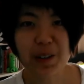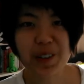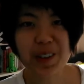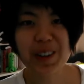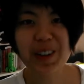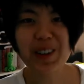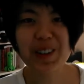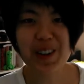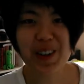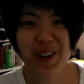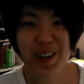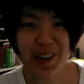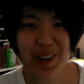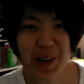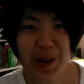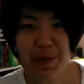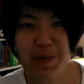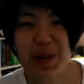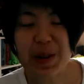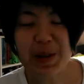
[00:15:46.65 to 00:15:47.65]
You know, you're
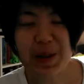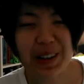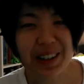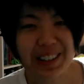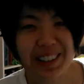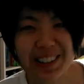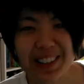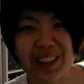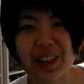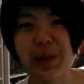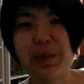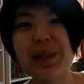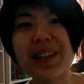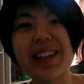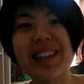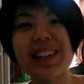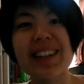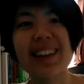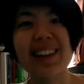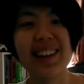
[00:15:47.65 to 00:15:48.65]
human. We're all
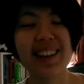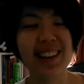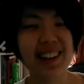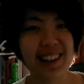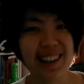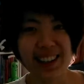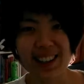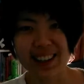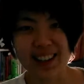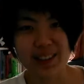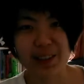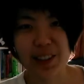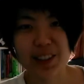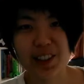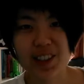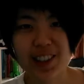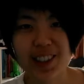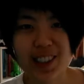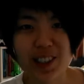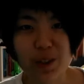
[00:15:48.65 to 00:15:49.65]
human. Like, we
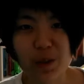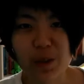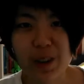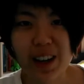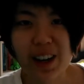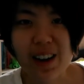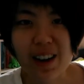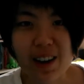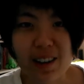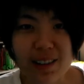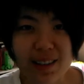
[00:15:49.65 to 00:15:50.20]
just need to figure